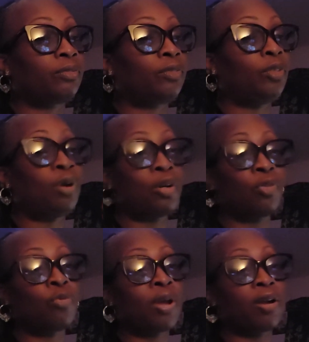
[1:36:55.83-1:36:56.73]
you
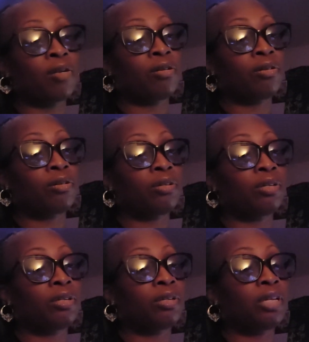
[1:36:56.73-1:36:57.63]
unaware
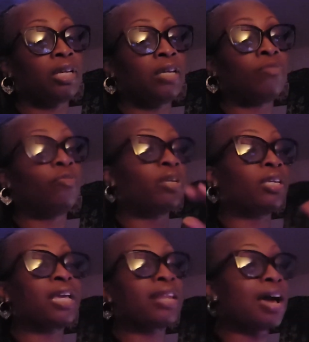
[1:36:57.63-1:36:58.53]

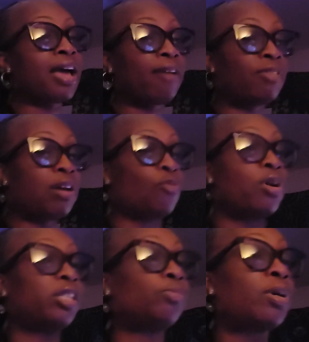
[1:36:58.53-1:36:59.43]
and cannot have that
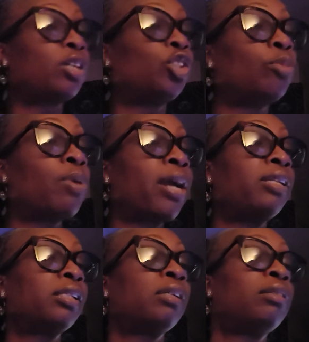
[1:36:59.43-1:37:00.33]
awareness because your
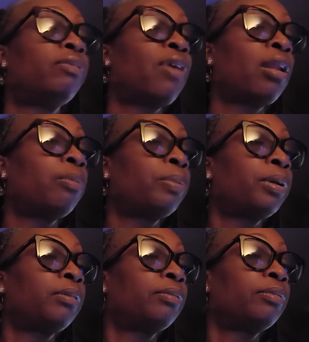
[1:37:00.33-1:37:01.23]
brain is still
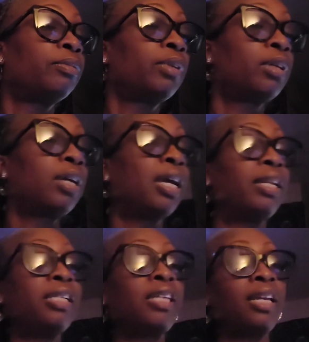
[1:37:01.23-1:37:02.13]
developing,
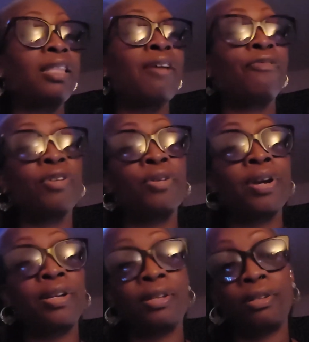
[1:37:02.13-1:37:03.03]
and they take that for
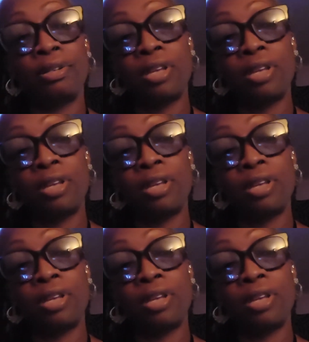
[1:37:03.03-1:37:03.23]
granted.